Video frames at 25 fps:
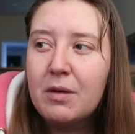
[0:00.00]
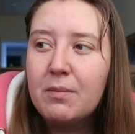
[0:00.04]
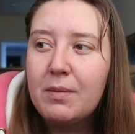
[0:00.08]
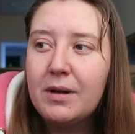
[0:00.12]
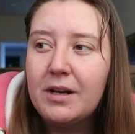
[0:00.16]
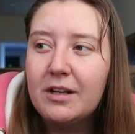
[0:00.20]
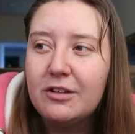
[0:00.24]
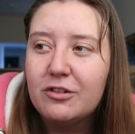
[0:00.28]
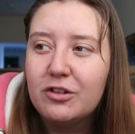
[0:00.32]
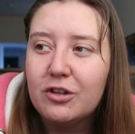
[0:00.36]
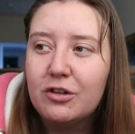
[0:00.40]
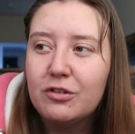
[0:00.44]

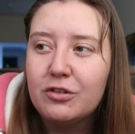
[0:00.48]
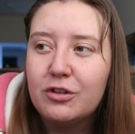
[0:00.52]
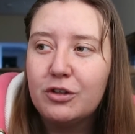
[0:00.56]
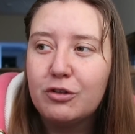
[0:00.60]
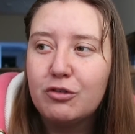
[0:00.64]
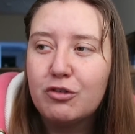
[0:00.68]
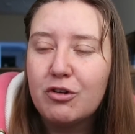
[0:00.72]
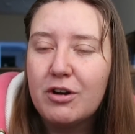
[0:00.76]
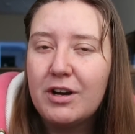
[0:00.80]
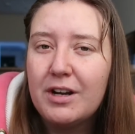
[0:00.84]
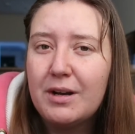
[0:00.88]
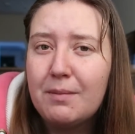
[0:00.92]
but it's
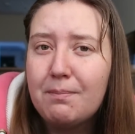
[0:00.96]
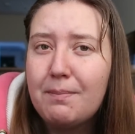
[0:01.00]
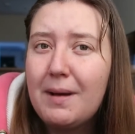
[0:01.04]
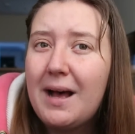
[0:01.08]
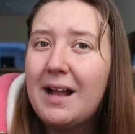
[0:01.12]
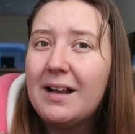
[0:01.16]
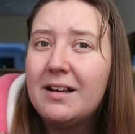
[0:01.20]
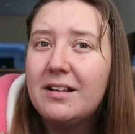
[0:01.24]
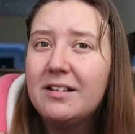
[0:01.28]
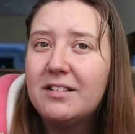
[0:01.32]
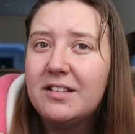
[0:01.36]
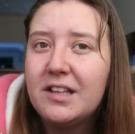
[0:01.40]
also trying to
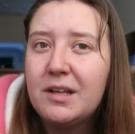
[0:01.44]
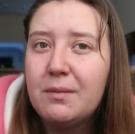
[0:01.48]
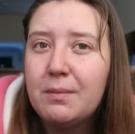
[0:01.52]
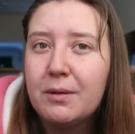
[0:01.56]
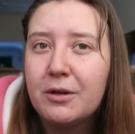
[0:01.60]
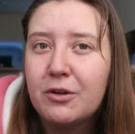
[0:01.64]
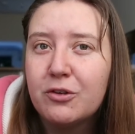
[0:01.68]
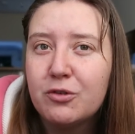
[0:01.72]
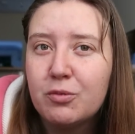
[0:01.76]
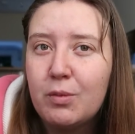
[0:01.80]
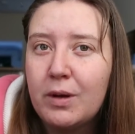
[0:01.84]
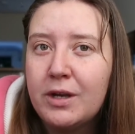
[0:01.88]
balance it
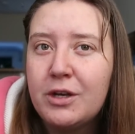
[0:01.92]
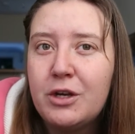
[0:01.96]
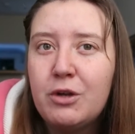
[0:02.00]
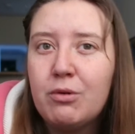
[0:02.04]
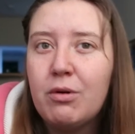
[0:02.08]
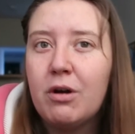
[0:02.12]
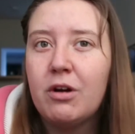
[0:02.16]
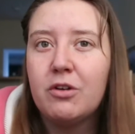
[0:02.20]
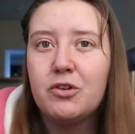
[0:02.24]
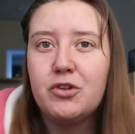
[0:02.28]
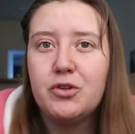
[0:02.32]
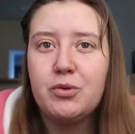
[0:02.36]
because when
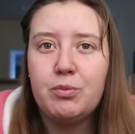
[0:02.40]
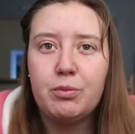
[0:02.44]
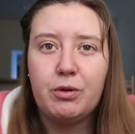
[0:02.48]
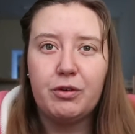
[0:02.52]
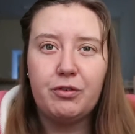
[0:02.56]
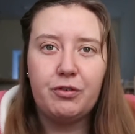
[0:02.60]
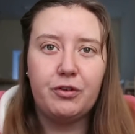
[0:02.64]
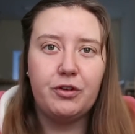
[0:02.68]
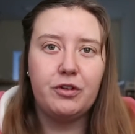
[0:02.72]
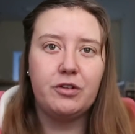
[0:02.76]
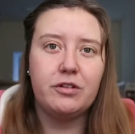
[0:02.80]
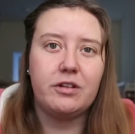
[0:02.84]
you are doing
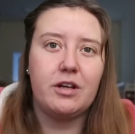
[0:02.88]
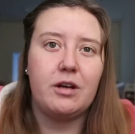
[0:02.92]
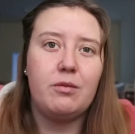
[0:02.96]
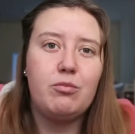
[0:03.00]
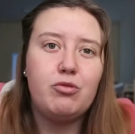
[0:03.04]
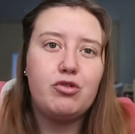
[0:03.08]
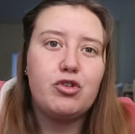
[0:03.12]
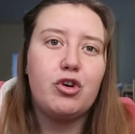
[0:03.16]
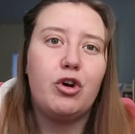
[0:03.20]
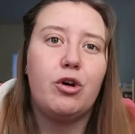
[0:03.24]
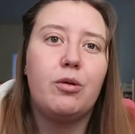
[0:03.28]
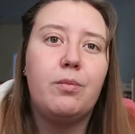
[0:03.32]
a
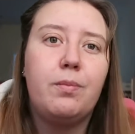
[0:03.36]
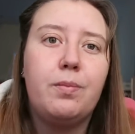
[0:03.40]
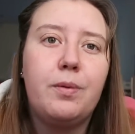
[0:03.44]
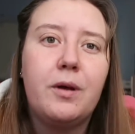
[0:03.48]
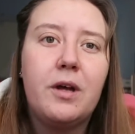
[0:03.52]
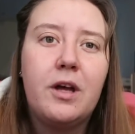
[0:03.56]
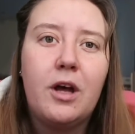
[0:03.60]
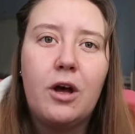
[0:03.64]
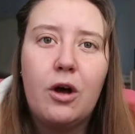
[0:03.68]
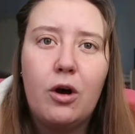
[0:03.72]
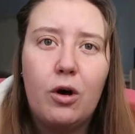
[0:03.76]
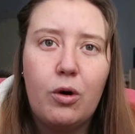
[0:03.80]
full-time job
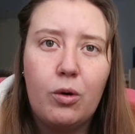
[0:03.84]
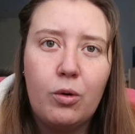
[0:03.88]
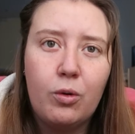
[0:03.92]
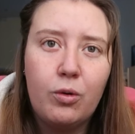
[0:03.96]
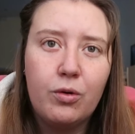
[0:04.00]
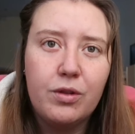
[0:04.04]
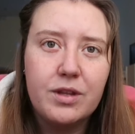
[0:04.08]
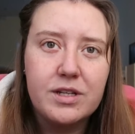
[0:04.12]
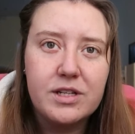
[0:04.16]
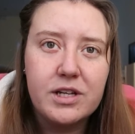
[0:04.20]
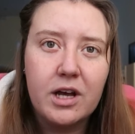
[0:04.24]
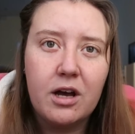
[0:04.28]

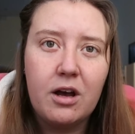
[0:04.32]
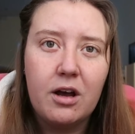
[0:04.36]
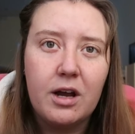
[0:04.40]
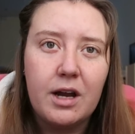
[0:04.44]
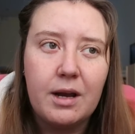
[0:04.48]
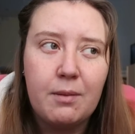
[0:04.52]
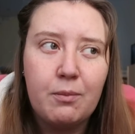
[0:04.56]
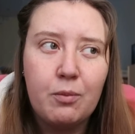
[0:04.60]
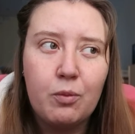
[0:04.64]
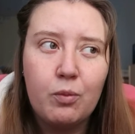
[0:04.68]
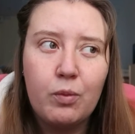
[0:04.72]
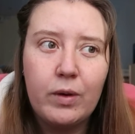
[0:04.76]
all the
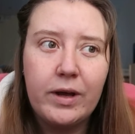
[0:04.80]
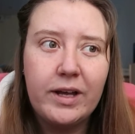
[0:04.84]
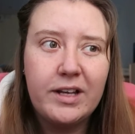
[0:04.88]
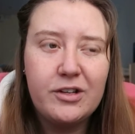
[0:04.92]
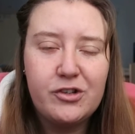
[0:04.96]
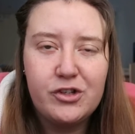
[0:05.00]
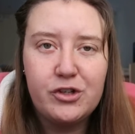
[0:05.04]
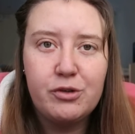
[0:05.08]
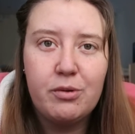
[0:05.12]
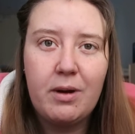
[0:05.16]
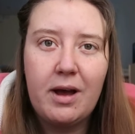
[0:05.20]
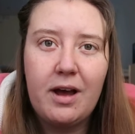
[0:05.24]
time
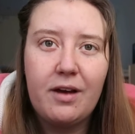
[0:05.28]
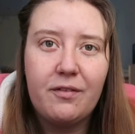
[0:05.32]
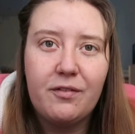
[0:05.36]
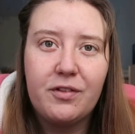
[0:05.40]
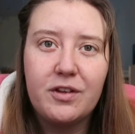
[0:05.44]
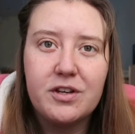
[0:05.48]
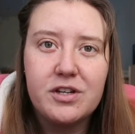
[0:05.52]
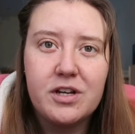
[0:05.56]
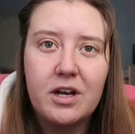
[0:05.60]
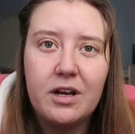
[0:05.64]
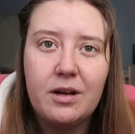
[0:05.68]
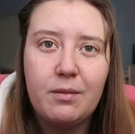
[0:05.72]
where do you
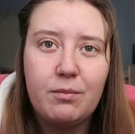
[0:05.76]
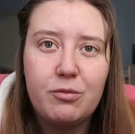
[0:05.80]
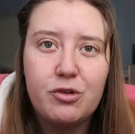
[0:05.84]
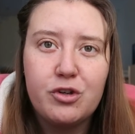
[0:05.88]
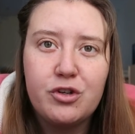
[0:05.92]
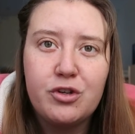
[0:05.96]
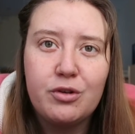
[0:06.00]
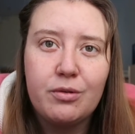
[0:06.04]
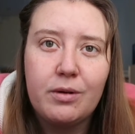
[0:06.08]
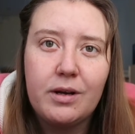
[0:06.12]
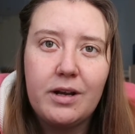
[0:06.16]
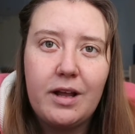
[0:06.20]
have the time
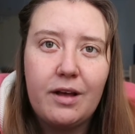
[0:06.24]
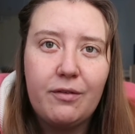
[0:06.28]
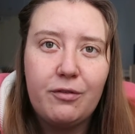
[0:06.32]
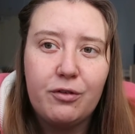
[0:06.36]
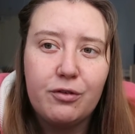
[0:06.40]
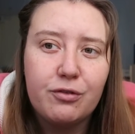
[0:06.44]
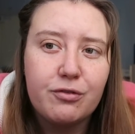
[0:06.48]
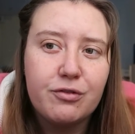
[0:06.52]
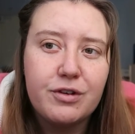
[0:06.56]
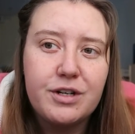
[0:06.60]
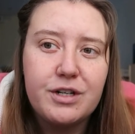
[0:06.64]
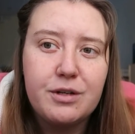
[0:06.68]
to do a
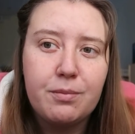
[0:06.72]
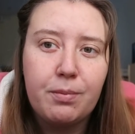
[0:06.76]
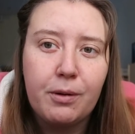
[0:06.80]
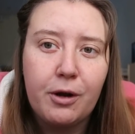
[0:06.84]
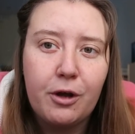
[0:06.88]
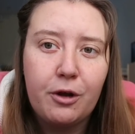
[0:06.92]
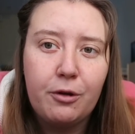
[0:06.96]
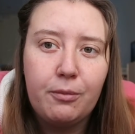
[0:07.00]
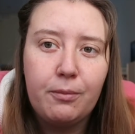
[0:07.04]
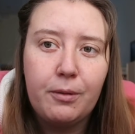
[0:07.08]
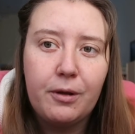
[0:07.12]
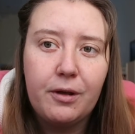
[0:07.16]
level 3
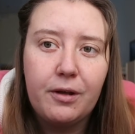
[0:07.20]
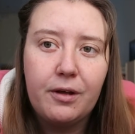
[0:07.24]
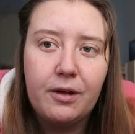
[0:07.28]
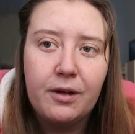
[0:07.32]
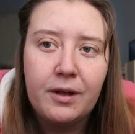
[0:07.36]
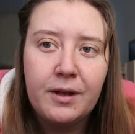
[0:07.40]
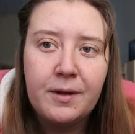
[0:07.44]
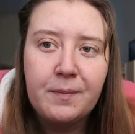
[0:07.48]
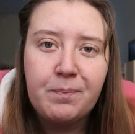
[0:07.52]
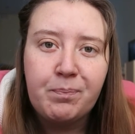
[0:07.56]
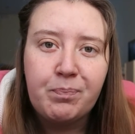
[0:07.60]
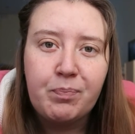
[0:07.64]

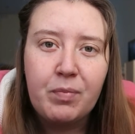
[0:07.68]
diploma